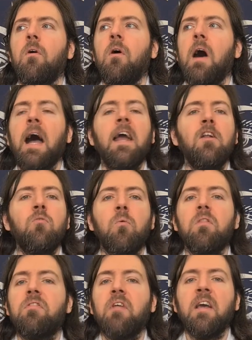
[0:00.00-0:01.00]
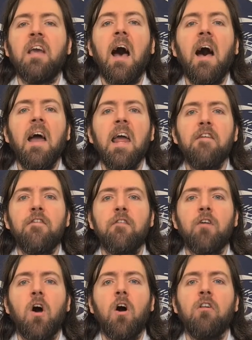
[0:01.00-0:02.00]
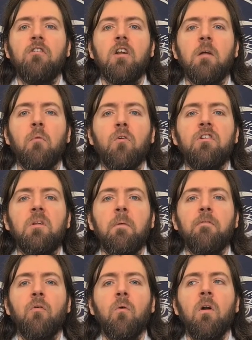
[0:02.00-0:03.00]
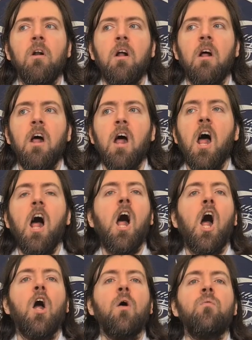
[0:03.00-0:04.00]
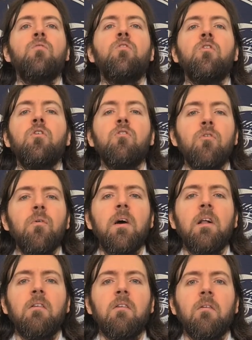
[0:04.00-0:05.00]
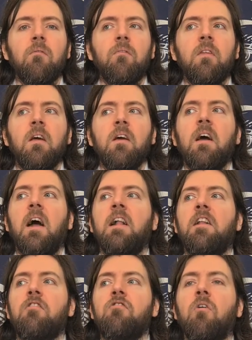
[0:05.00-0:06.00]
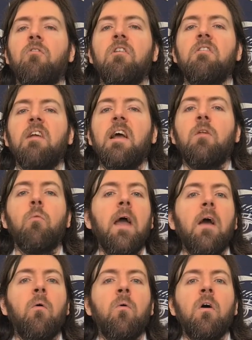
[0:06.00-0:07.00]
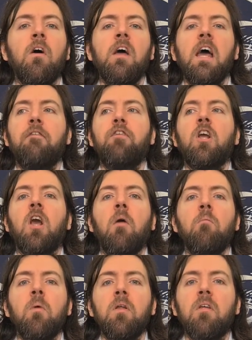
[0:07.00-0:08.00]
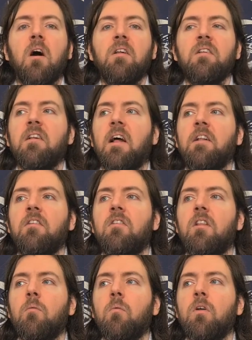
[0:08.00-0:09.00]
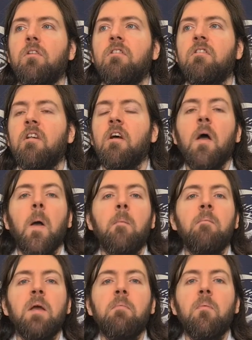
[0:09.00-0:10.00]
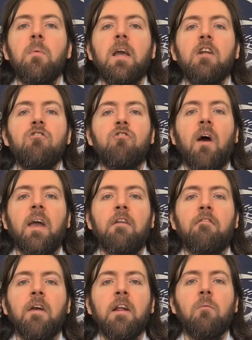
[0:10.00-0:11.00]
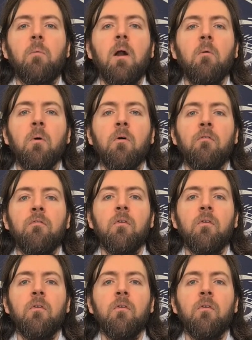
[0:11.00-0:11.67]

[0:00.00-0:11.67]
I don't think I've ever hunted a monster before. How do you do it?" And the children said, "Well, if you come with us into the woods, maybe we can try and find a werewolf."